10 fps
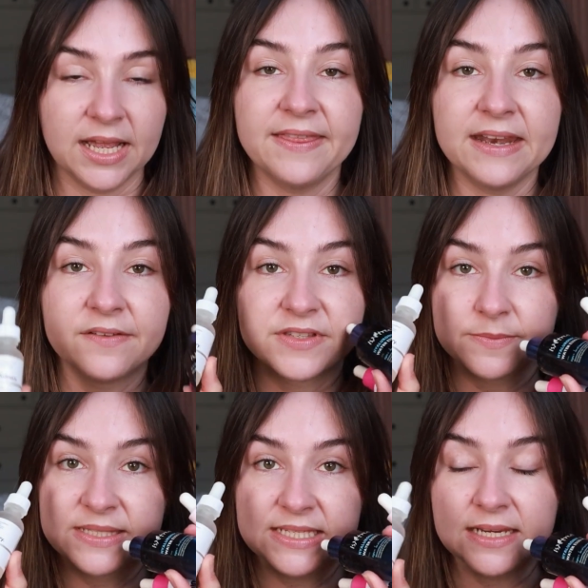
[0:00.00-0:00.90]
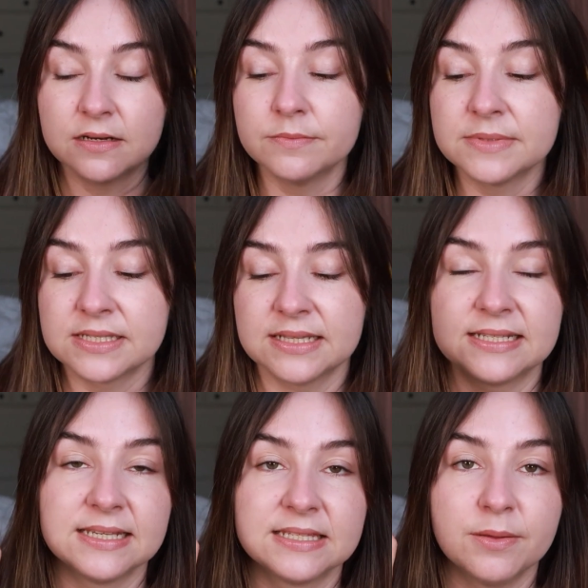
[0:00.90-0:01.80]
I then have some serums.
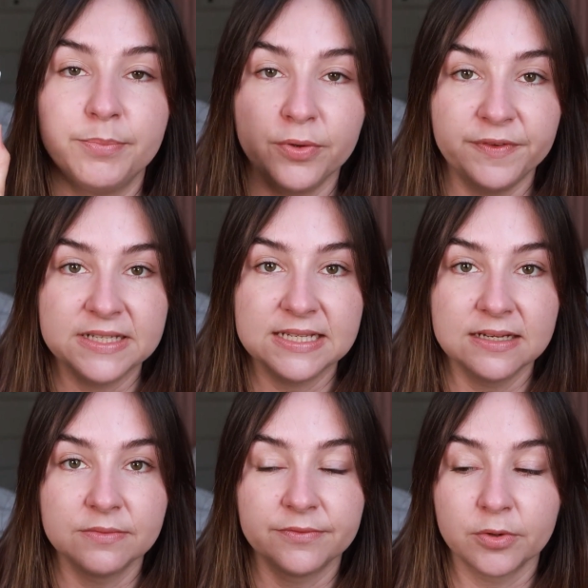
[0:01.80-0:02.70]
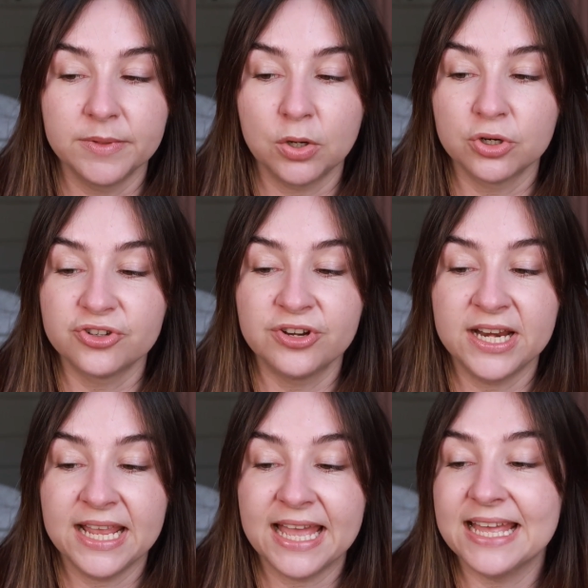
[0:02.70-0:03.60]
This is the Buffy serum from The
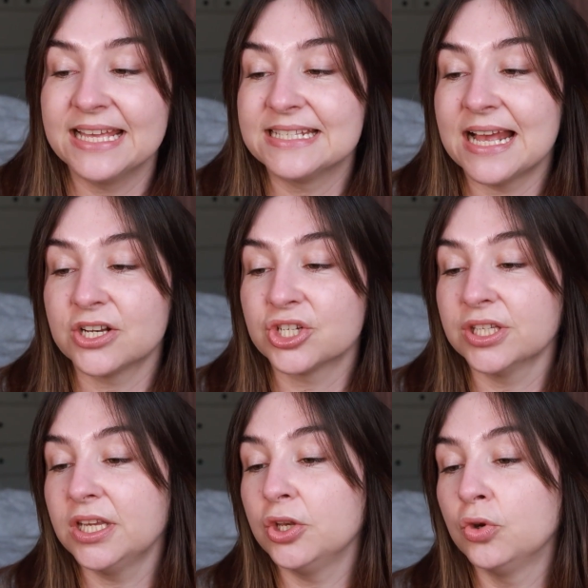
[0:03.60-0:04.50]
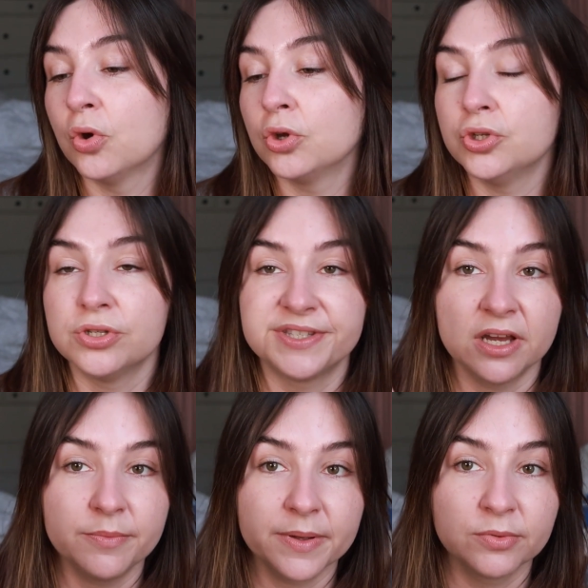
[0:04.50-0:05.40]
Ordinary. It is actually not used
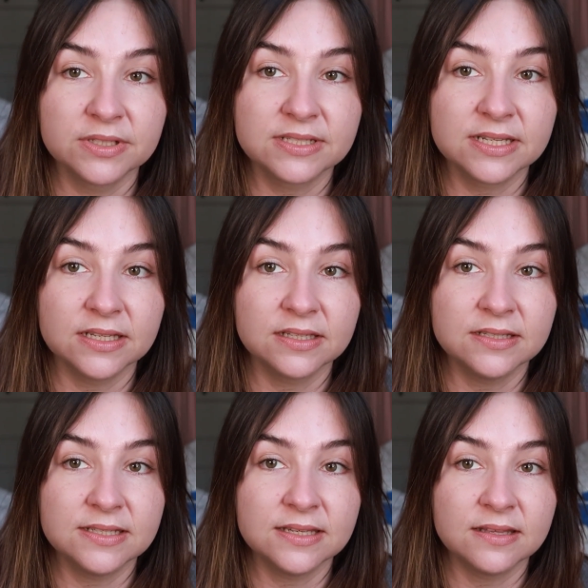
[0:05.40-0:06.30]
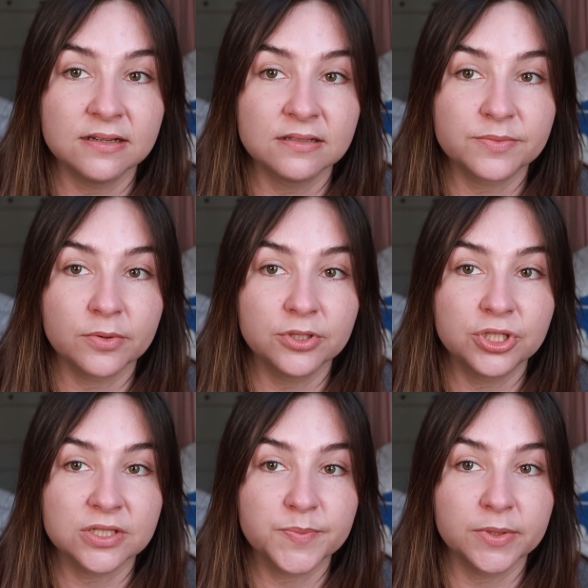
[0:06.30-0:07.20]
up. I want to say, can you see it there? It's probably
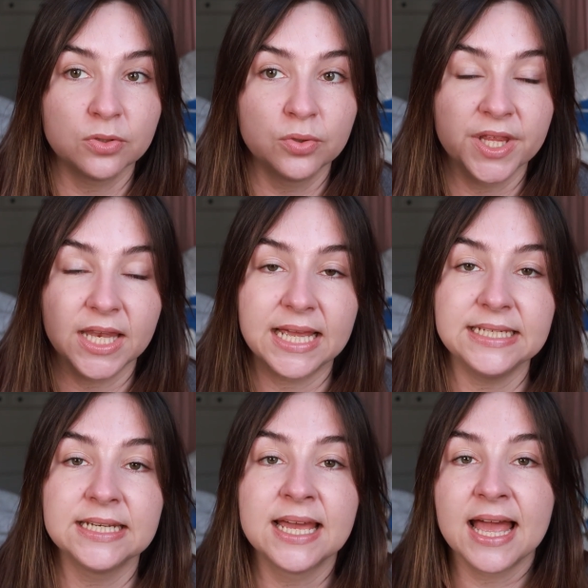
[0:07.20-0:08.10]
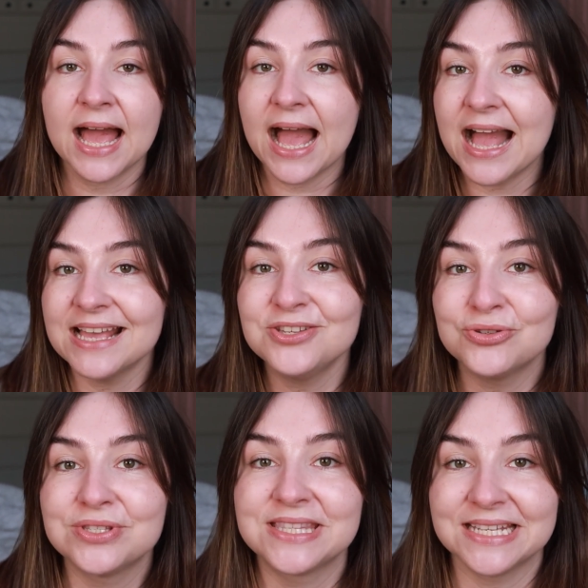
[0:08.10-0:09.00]
just below the line. I
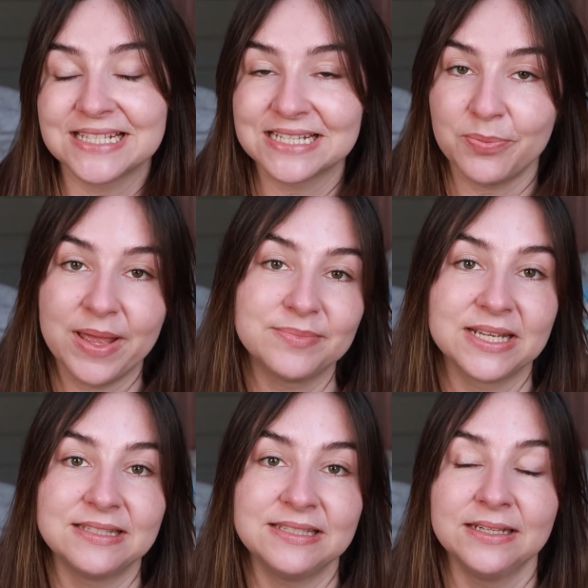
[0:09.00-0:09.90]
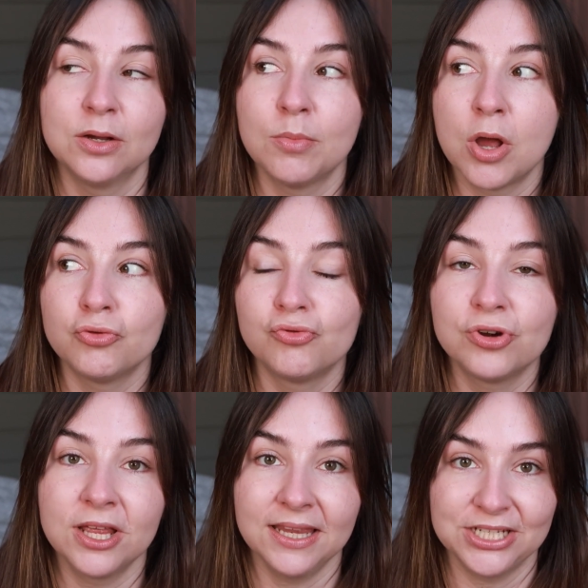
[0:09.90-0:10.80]
used this as a peptide serum
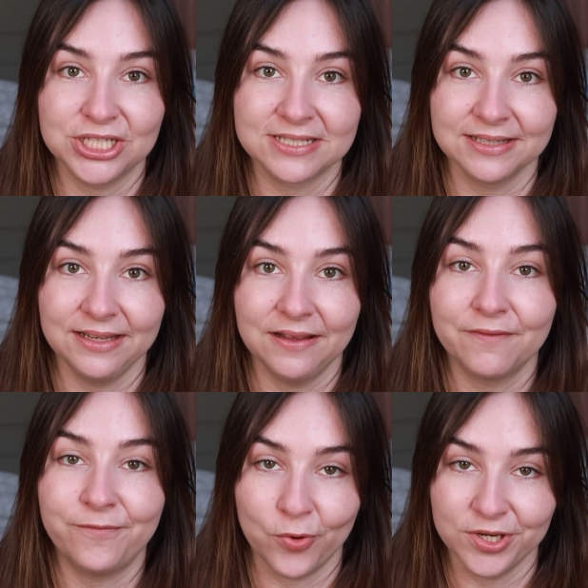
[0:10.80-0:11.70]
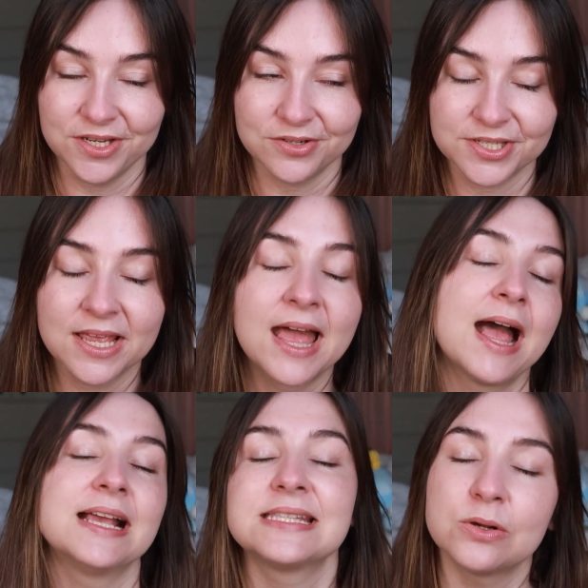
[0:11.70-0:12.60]
religiously for years.
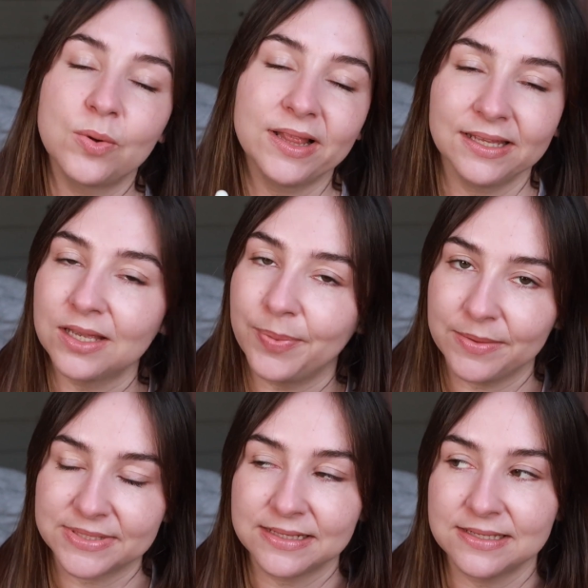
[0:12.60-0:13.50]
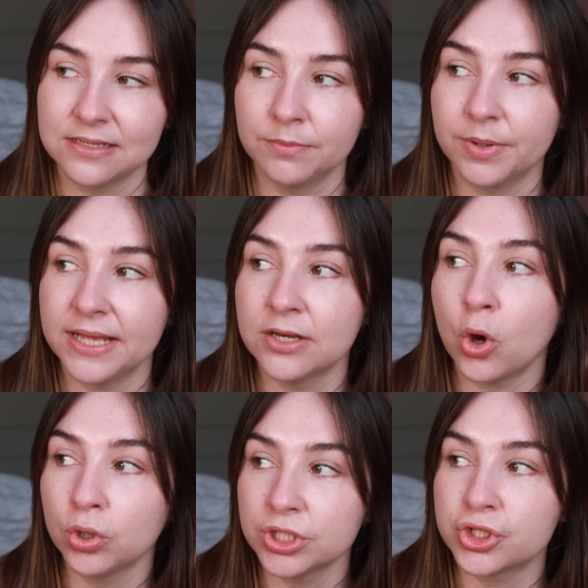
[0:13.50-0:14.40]
I still quite like a peptide serum, but in
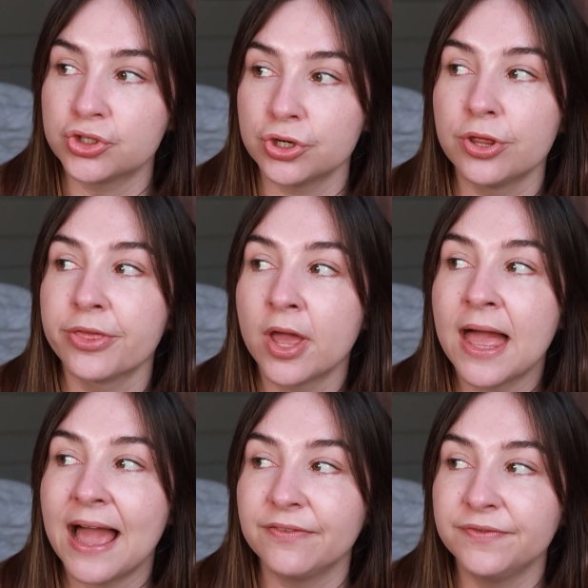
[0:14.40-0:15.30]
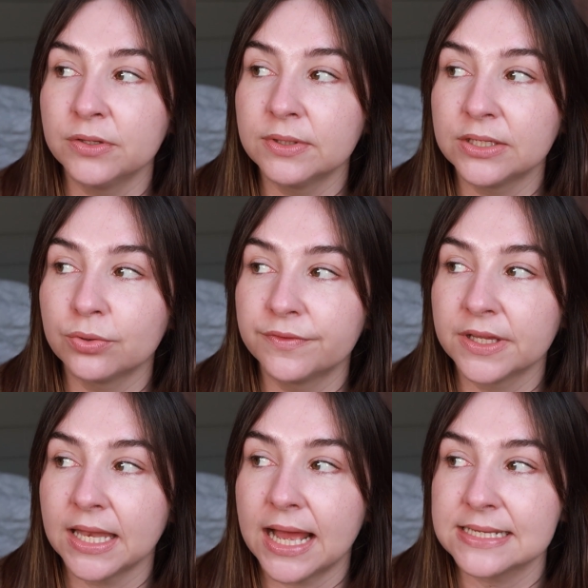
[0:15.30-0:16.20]
honest truth, I feel like over
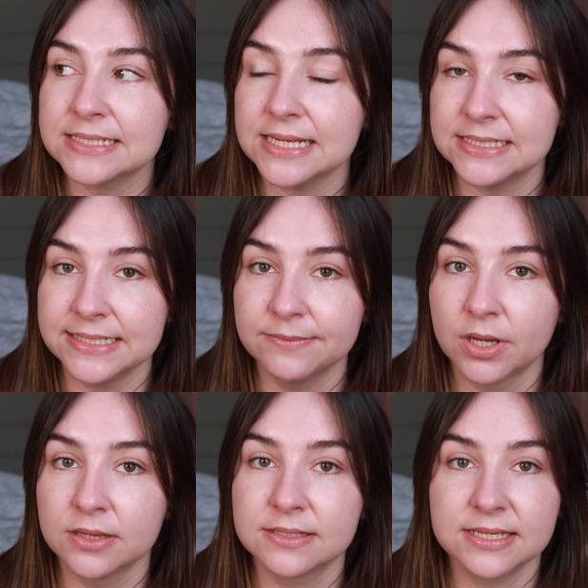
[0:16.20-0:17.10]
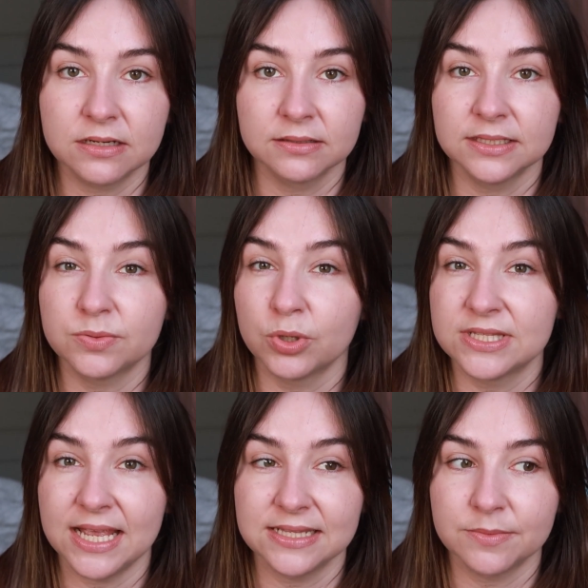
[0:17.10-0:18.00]
the last 18 months, certainly
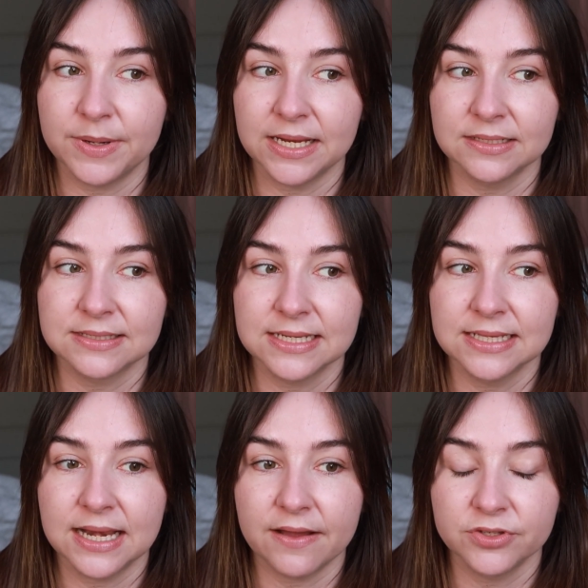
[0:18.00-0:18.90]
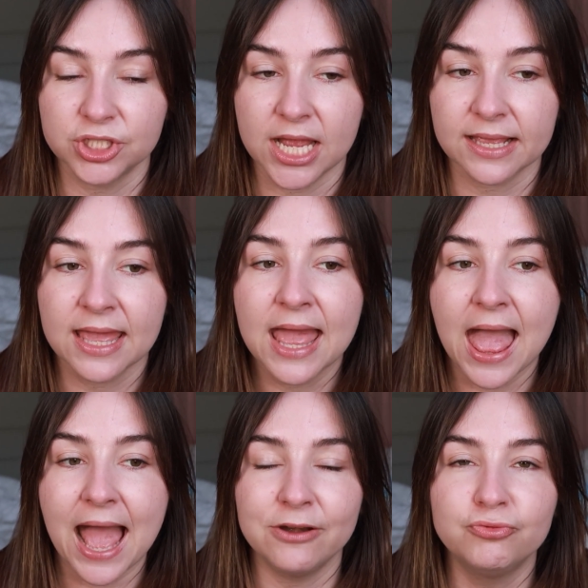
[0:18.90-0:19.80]
towards the end of pregnancy and then having Jack,
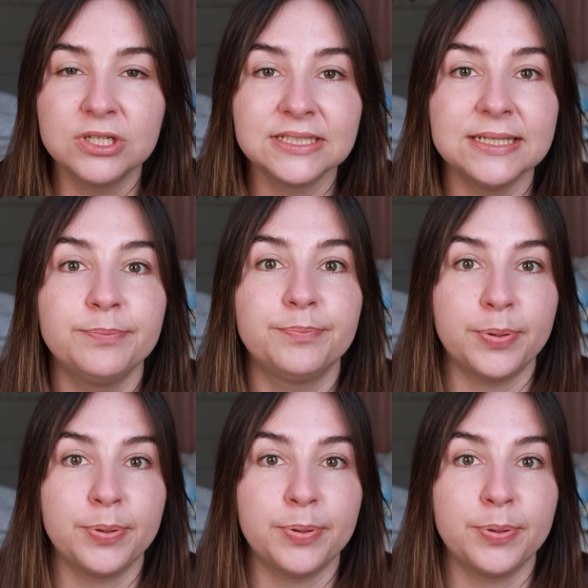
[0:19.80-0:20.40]
I really